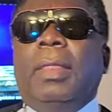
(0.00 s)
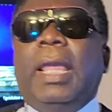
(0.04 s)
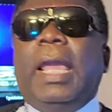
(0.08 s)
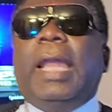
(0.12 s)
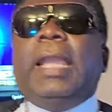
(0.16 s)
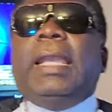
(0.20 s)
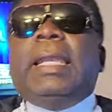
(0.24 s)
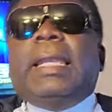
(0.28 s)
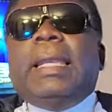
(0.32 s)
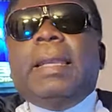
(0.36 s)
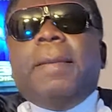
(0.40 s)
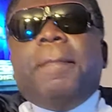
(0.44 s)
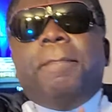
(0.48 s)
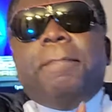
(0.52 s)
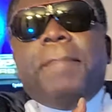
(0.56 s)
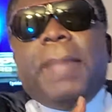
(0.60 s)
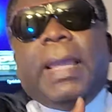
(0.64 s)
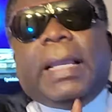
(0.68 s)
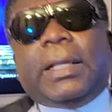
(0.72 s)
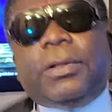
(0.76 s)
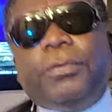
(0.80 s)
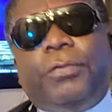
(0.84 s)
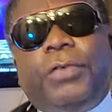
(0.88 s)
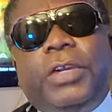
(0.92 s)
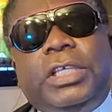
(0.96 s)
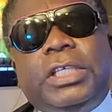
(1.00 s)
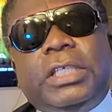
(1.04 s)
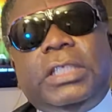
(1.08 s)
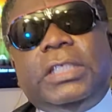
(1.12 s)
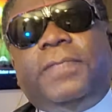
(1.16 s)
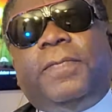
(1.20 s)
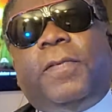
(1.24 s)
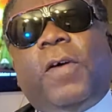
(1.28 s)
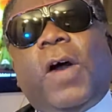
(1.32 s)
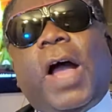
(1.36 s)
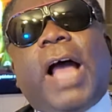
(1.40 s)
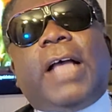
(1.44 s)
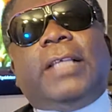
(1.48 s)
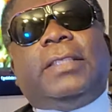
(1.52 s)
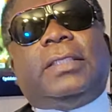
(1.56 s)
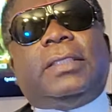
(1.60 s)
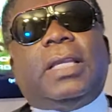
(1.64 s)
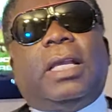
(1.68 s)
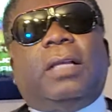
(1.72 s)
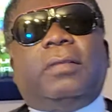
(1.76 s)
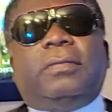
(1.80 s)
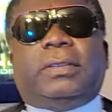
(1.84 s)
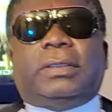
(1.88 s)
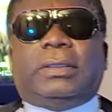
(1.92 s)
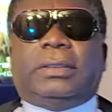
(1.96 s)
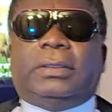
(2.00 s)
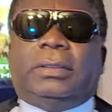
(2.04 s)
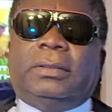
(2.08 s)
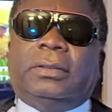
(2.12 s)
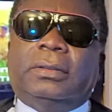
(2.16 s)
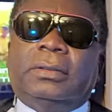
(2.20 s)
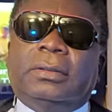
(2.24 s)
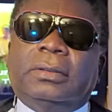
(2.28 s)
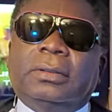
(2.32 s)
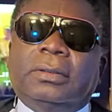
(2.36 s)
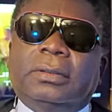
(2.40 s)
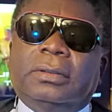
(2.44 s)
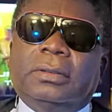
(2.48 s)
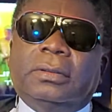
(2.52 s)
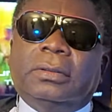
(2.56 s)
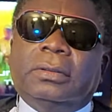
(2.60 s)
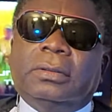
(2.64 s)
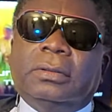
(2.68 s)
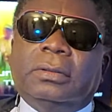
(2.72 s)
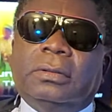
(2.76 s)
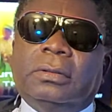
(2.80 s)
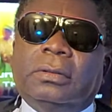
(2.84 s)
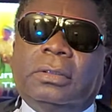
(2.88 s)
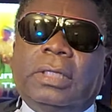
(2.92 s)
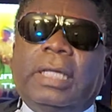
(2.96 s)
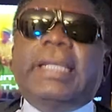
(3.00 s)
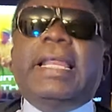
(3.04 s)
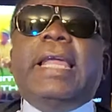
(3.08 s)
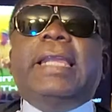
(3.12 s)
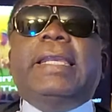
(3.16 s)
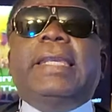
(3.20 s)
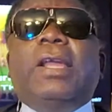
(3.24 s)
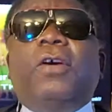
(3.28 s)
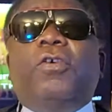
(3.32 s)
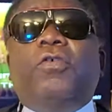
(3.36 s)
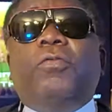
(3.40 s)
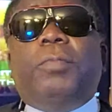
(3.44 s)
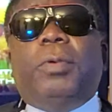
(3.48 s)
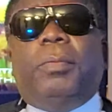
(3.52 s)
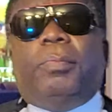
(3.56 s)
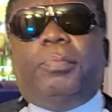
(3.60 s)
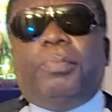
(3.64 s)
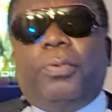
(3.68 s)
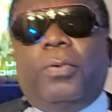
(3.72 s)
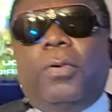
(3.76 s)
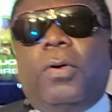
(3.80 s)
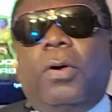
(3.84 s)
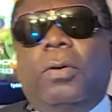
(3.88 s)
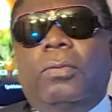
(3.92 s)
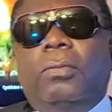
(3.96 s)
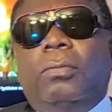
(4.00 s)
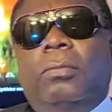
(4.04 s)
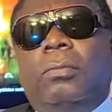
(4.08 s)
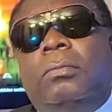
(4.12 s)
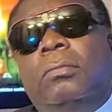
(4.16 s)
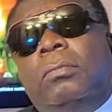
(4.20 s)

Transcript: and make riches for ourselves, and then they will be poor.